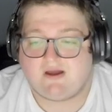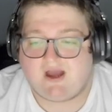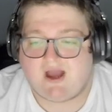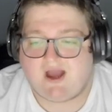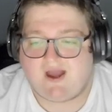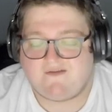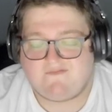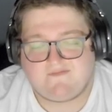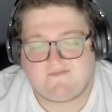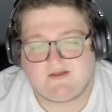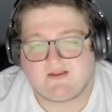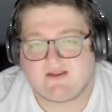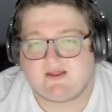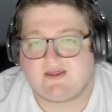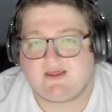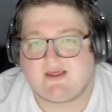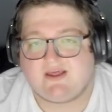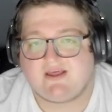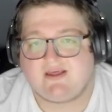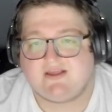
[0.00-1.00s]
I feel
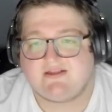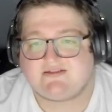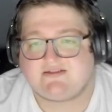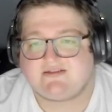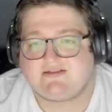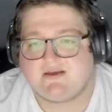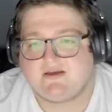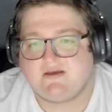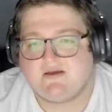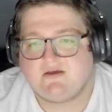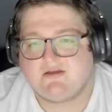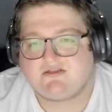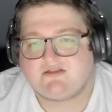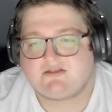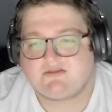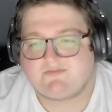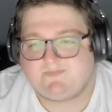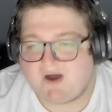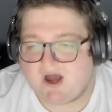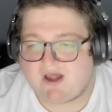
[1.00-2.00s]
like his
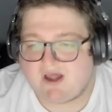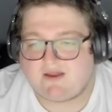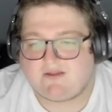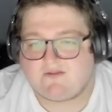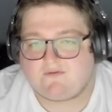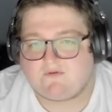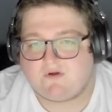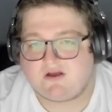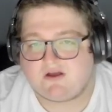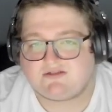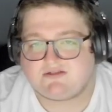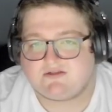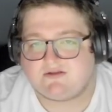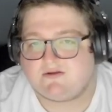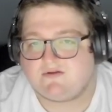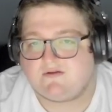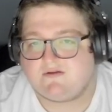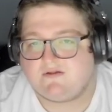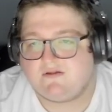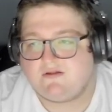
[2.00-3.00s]
spot in the
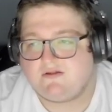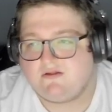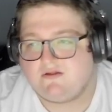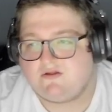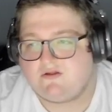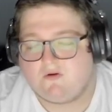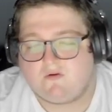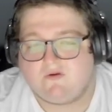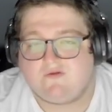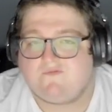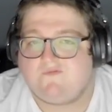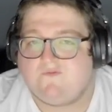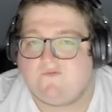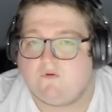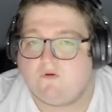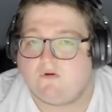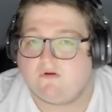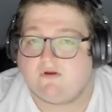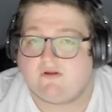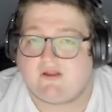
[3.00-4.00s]
roster going
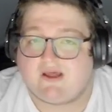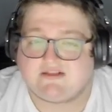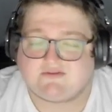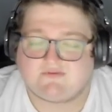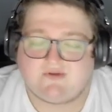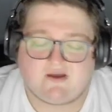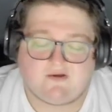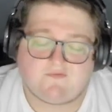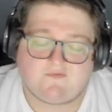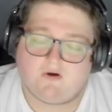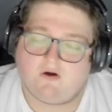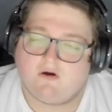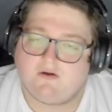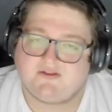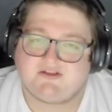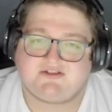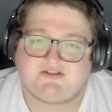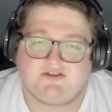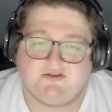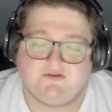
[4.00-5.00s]
forward, as we have all
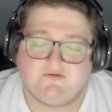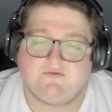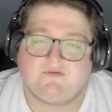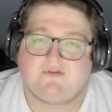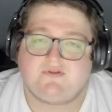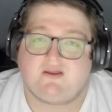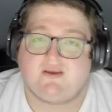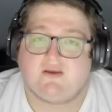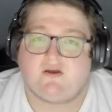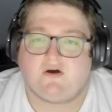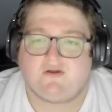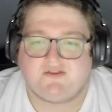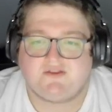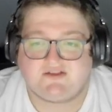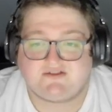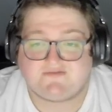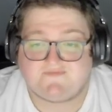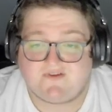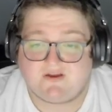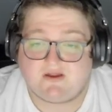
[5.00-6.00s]
this youth and all
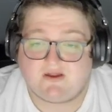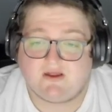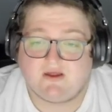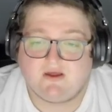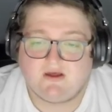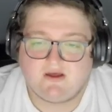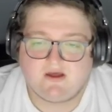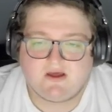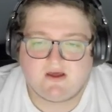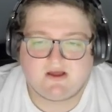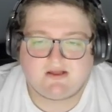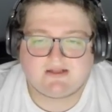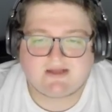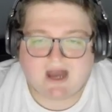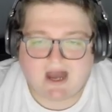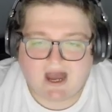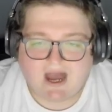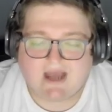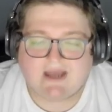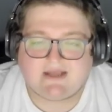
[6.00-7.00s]
these very
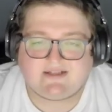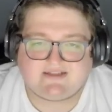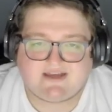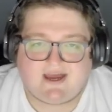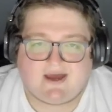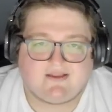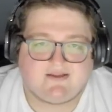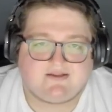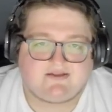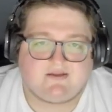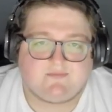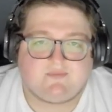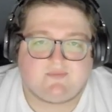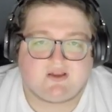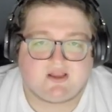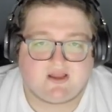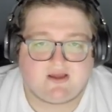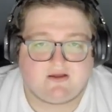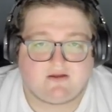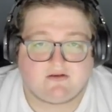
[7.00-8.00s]
high-talented
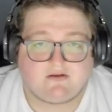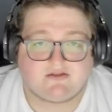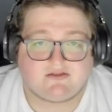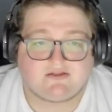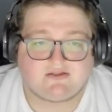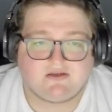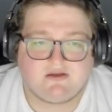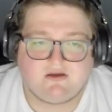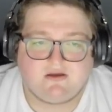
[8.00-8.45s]
players,